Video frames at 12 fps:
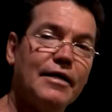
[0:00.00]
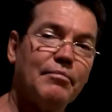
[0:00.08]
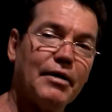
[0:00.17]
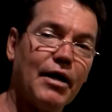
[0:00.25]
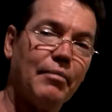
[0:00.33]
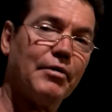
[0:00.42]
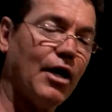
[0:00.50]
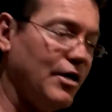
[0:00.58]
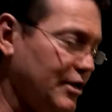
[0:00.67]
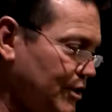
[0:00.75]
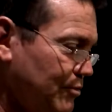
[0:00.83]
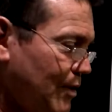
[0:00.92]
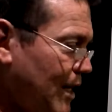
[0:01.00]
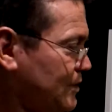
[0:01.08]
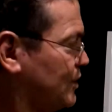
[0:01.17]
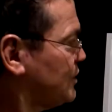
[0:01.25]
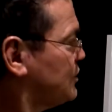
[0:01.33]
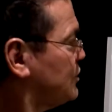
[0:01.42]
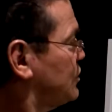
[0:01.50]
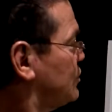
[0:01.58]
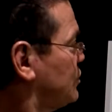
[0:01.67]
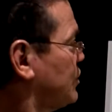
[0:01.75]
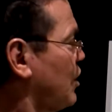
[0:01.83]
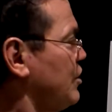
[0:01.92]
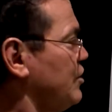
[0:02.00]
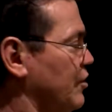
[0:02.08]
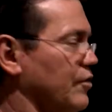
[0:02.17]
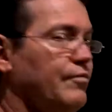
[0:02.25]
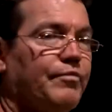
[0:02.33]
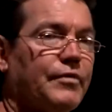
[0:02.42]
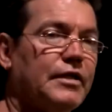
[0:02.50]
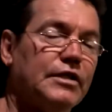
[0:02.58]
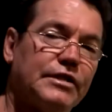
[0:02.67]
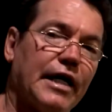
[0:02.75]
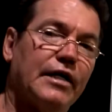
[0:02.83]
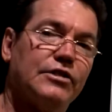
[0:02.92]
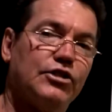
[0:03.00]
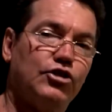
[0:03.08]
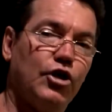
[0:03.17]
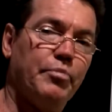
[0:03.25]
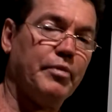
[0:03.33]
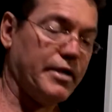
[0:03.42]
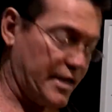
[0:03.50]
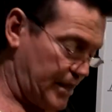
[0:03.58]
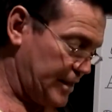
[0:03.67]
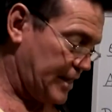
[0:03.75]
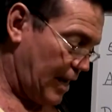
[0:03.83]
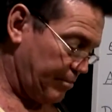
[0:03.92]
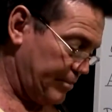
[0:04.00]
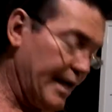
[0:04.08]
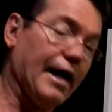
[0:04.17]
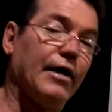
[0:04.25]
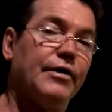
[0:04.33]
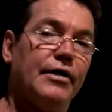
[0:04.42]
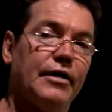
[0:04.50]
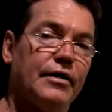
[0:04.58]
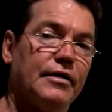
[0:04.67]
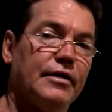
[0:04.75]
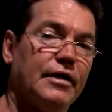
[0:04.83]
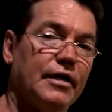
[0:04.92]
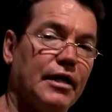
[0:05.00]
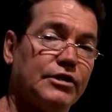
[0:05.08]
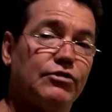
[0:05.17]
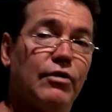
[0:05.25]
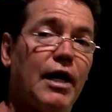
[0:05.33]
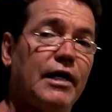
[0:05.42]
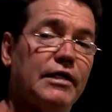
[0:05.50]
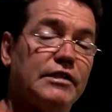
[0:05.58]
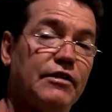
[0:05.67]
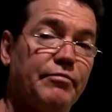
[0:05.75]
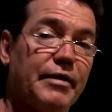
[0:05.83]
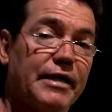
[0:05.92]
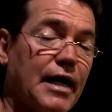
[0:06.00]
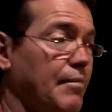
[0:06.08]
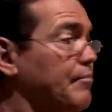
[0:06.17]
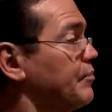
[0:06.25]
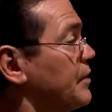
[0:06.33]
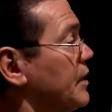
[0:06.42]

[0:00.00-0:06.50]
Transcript: But I'm going to just show you just how stupid and dumbed down Australians have become